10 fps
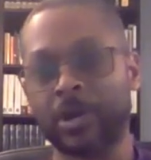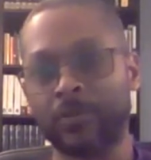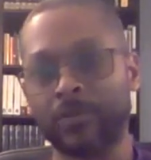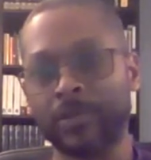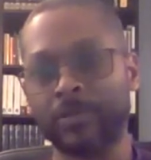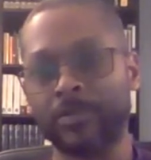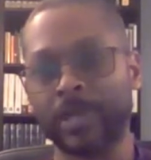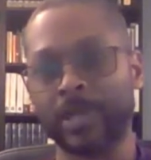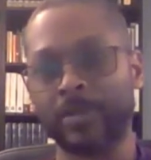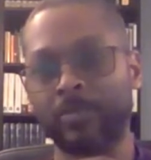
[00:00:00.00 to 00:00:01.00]
offer you
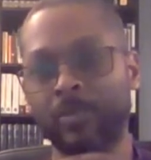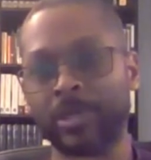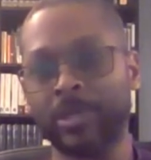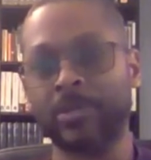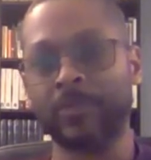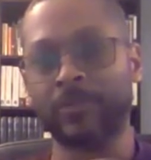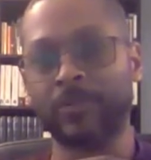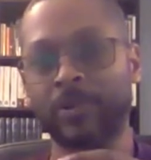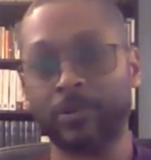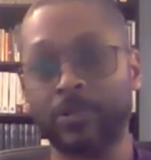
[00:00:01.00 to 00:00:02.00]
that will be good
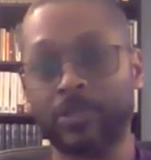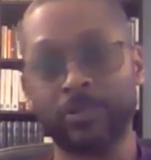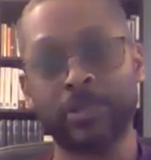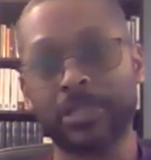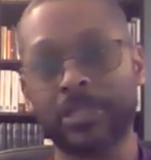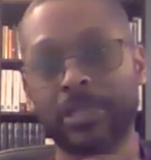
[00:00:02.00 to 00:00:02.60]
for your students